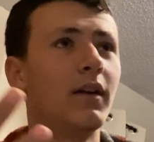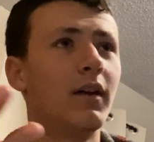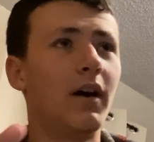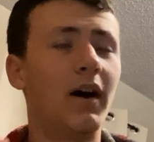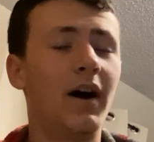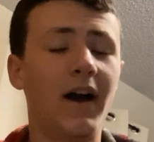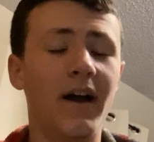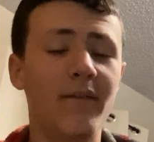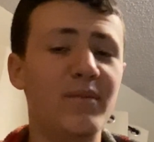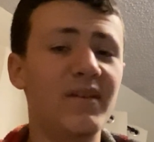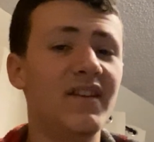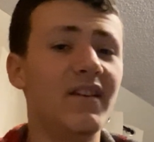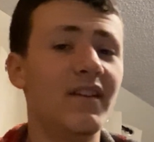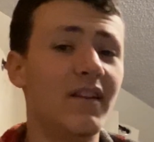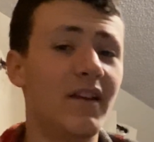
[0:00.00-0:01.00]
I
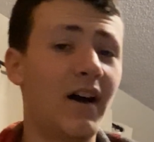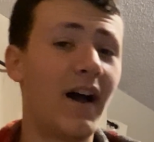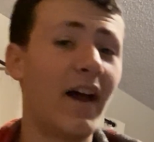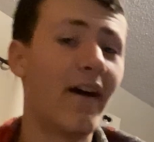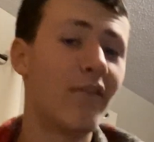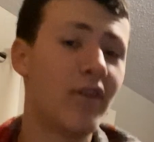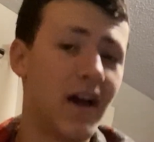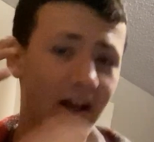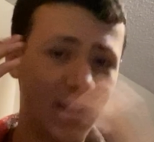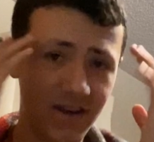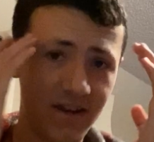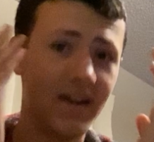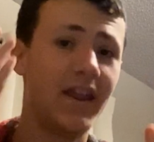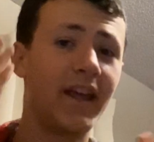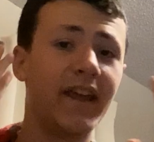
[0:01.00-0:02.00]
have had
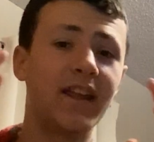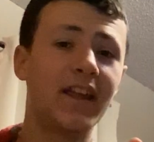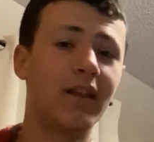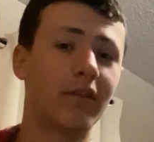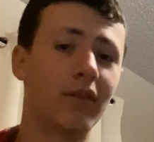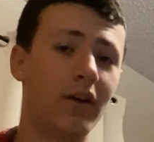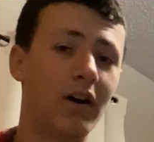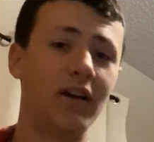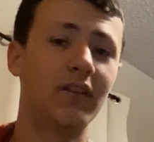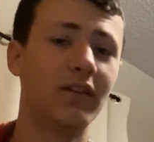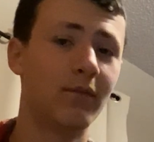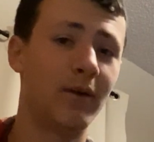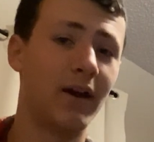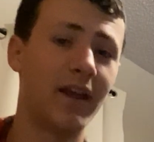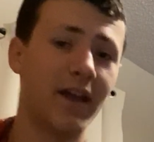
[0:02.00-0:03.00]
nagging thoughts in
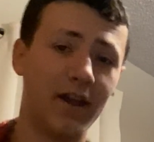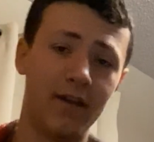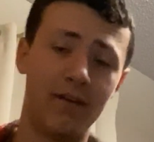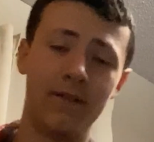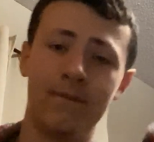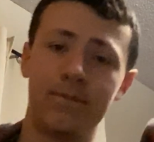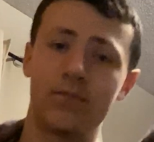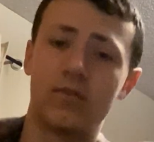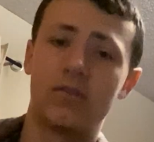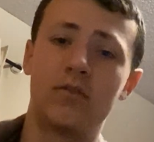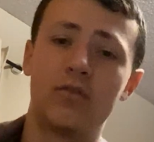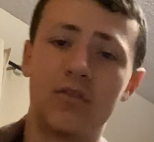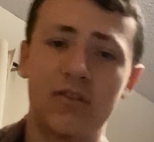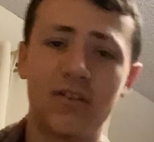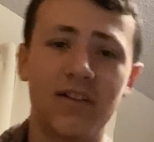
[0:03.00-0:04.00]
my head.
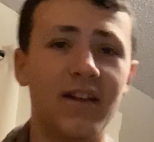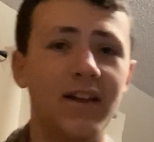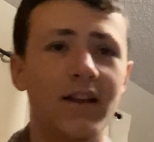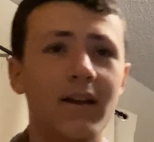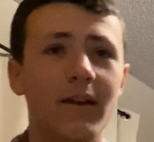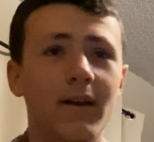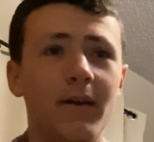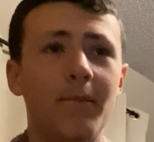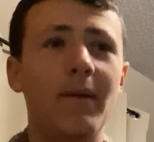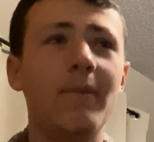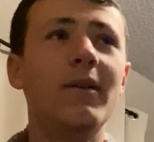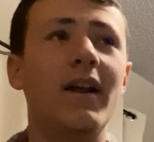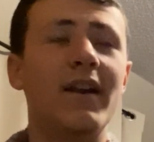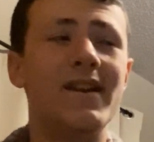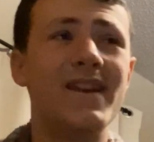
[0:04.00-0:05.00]
Just maybe
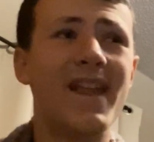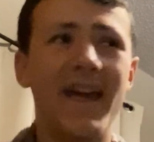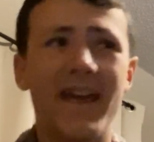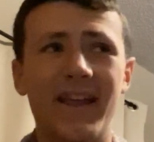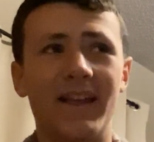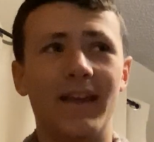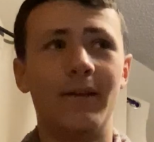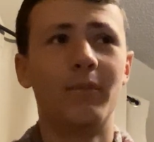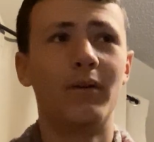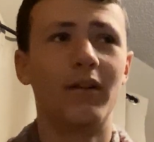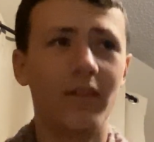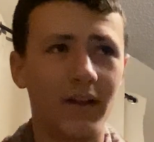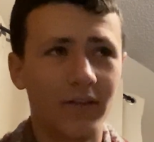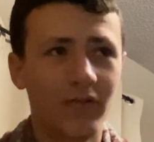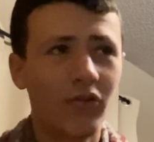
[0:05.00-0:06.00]
not nagging, but
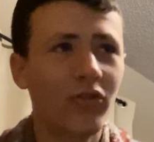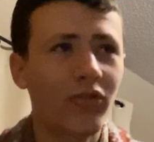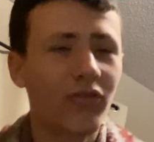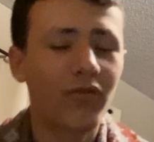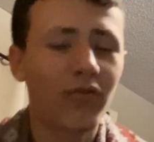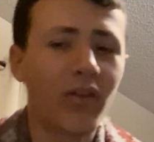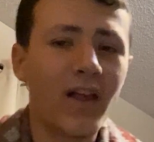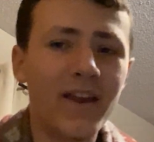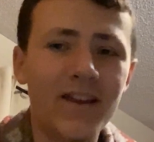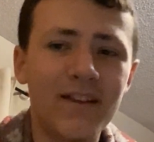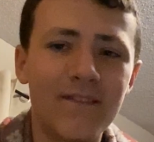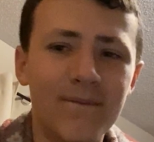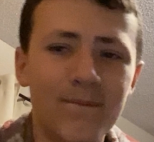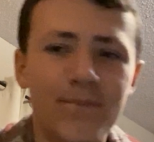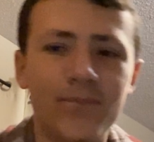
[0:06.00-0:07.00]
like just slight
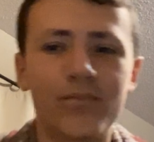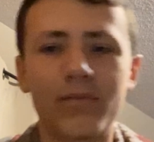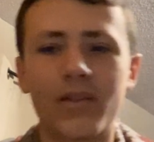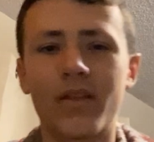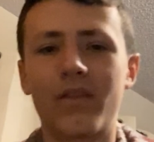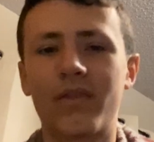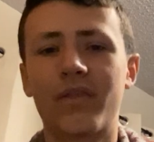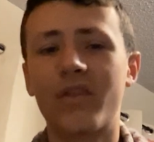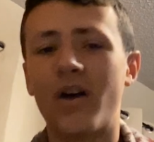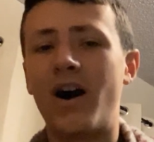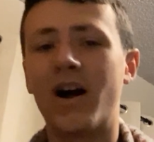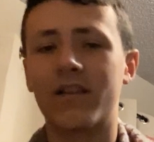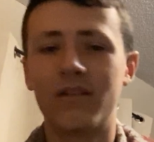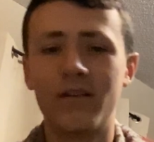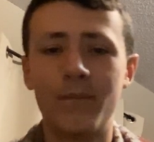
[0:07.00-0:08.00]

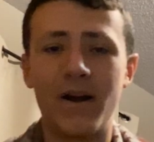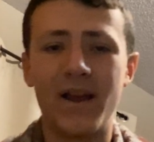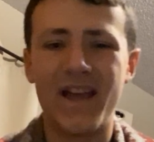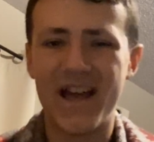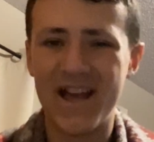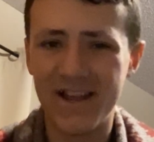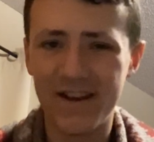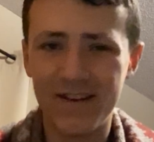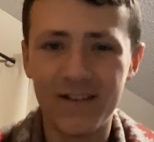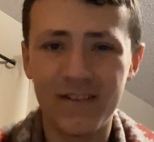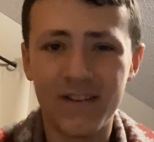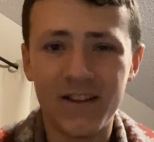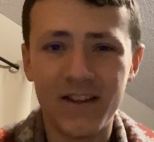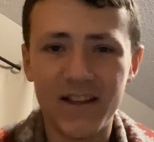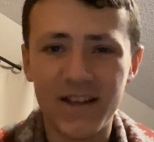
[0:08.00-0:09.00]
thoughts in my head
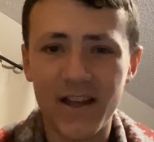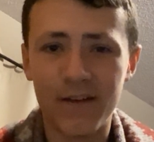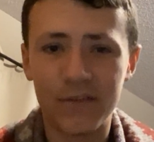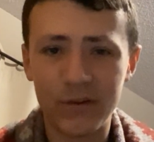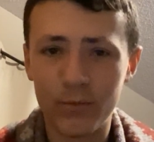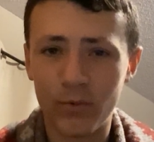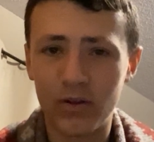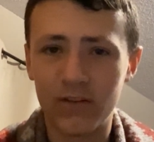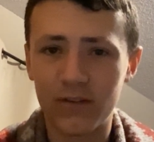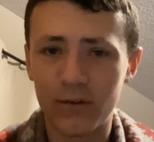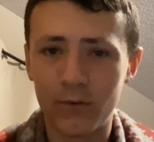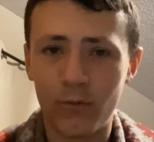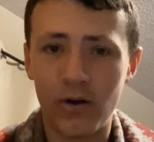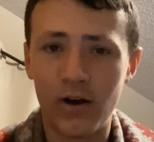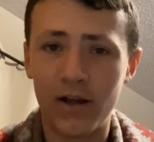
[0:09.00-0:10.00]
every once in
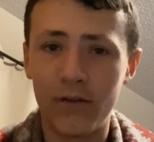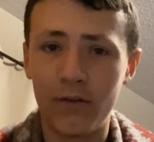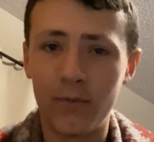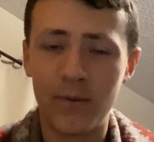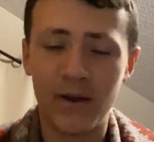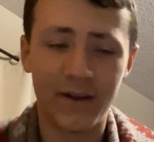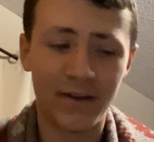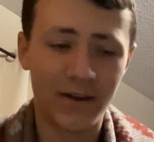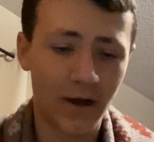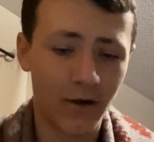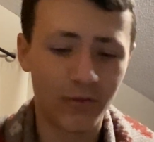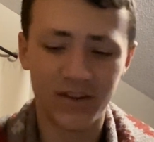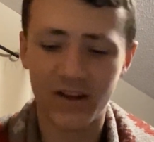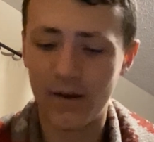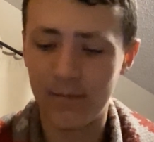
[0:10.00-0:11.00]
a while in my
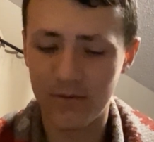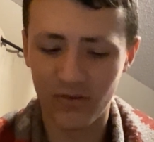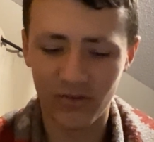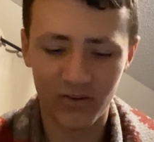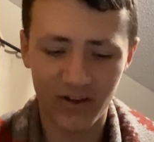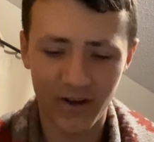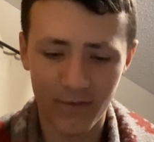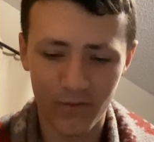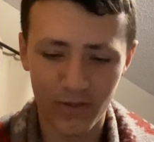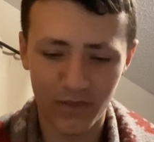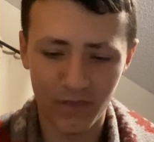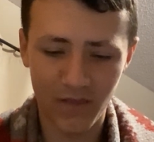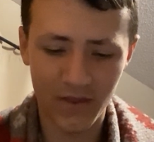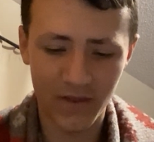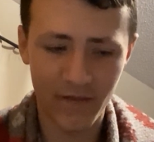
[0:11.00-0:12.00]
downtime, and just kind of like
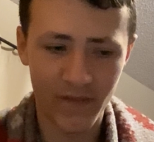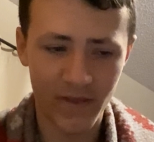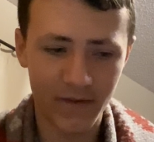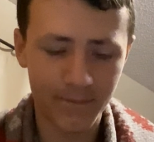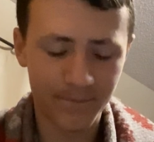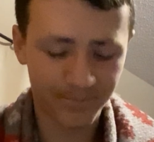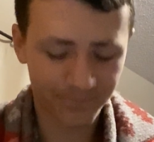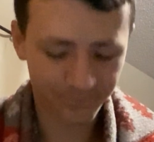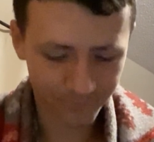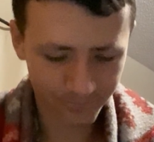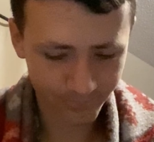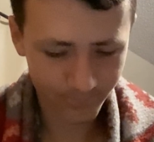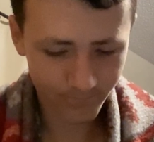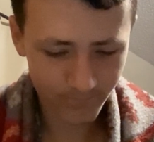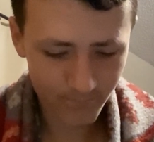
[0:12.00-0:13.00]
thinking like
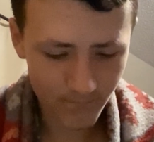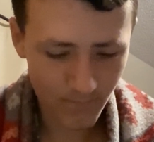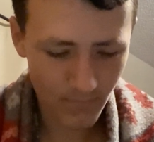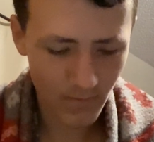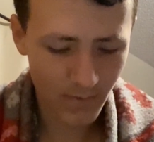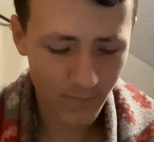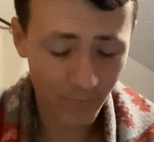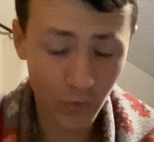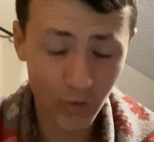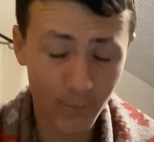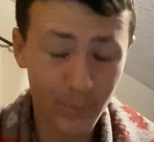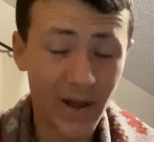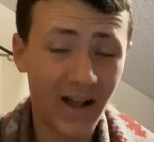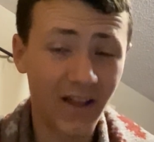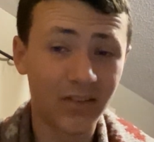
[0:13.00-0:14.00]
for the
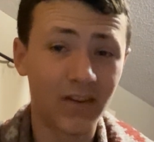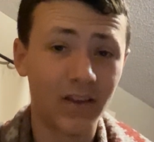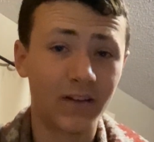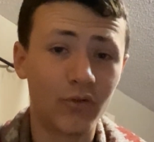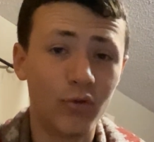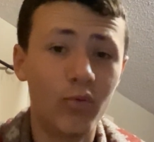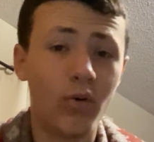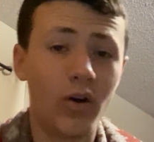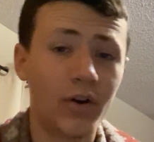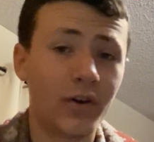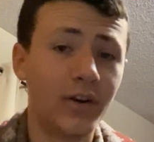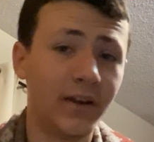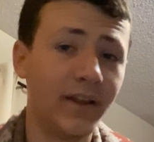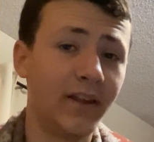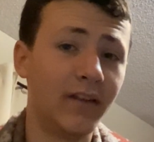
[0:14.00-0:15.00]
past like 200
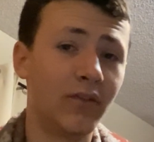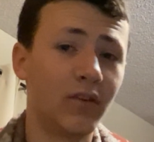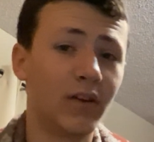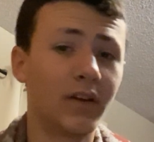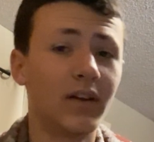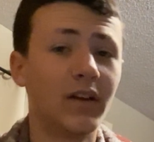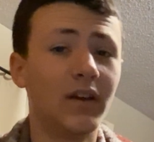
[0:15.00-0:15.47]
days, like